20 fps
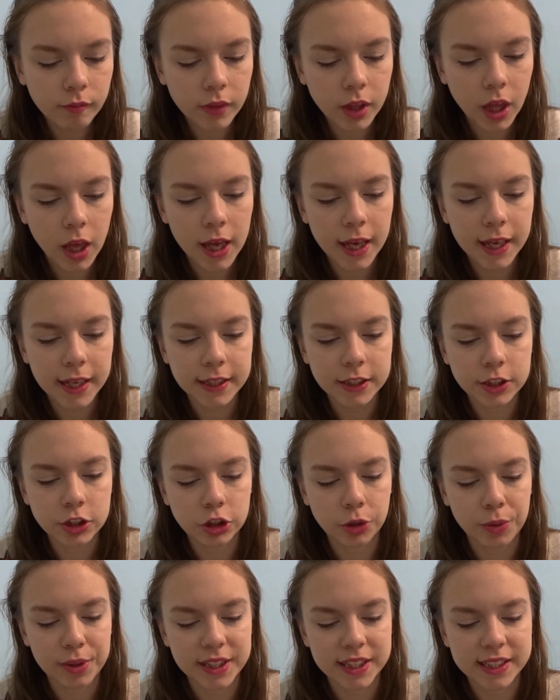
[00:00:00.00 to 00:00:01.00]
Uh,
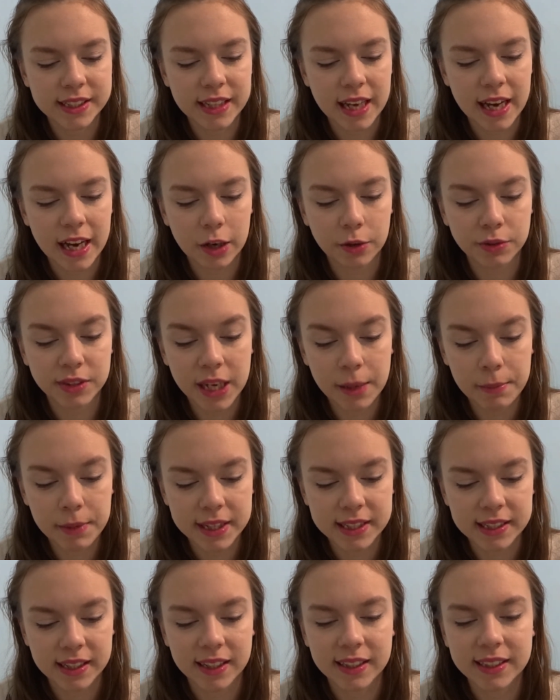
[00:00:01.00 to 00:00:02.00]
so it is now 10
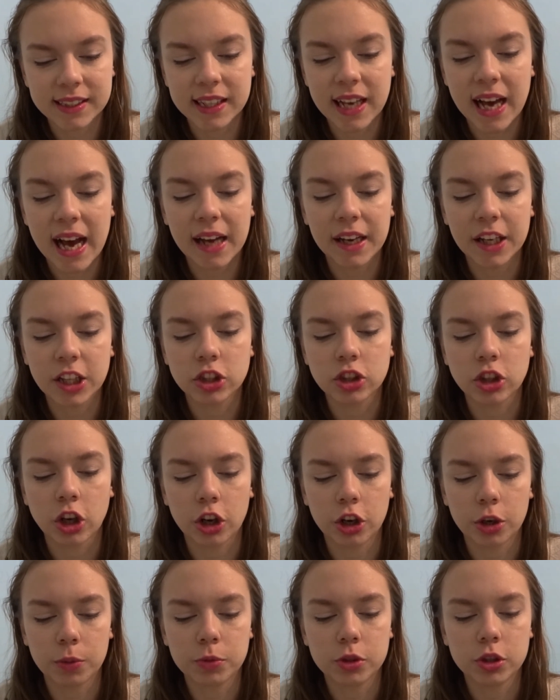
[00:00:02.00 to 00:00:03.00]
minutes later and it's gone
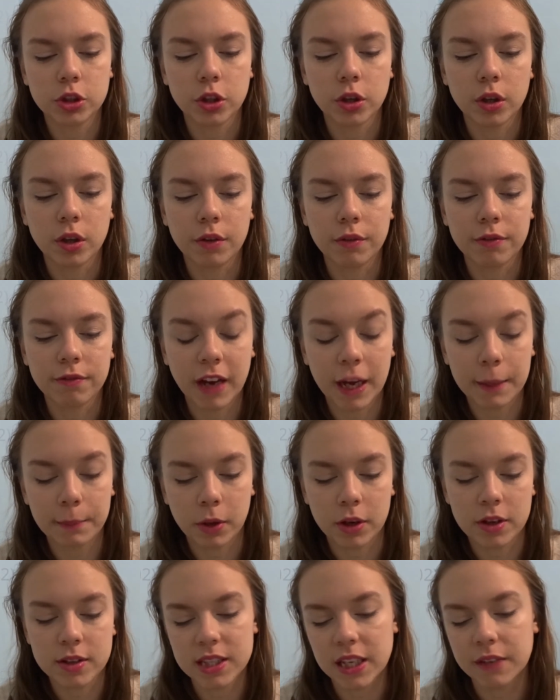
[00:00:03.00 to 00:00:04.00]
up to
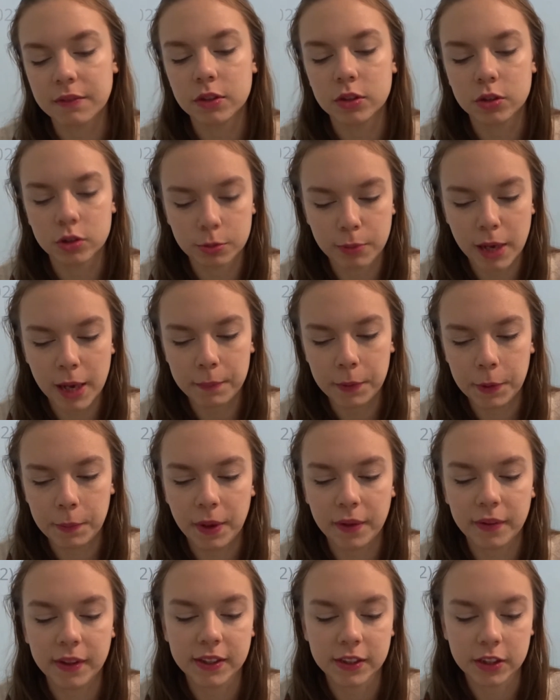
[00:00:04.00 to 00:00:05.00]
5.7 so I'm happy
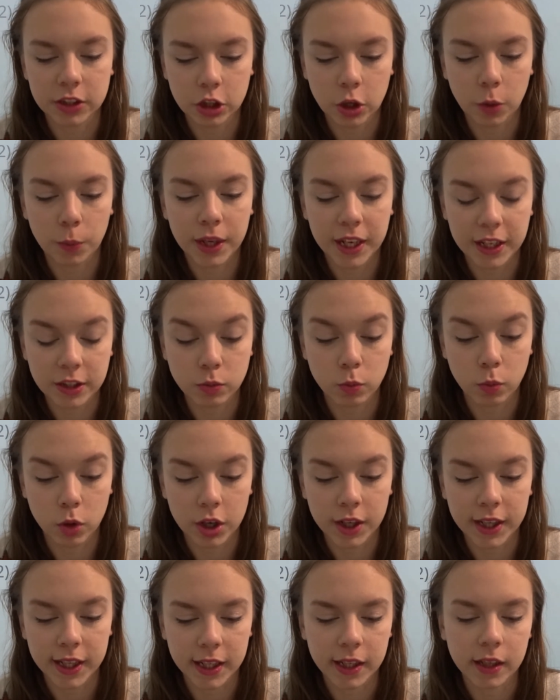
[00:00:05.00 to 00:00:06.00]
about this, it's going, it's
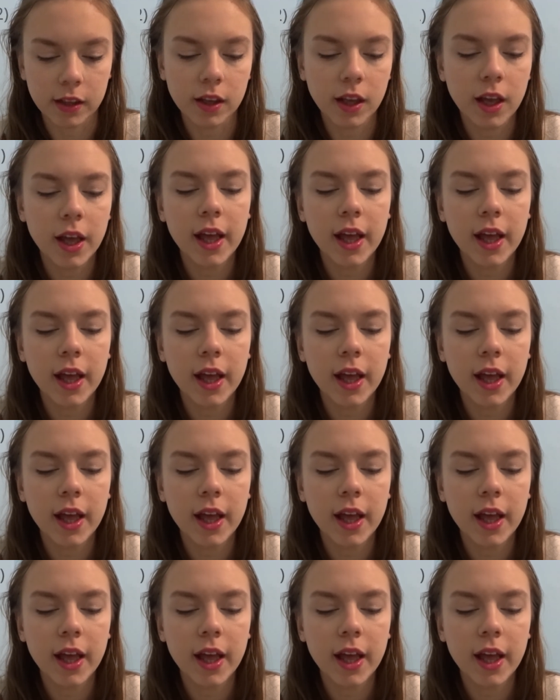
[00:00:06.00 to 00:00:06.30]
working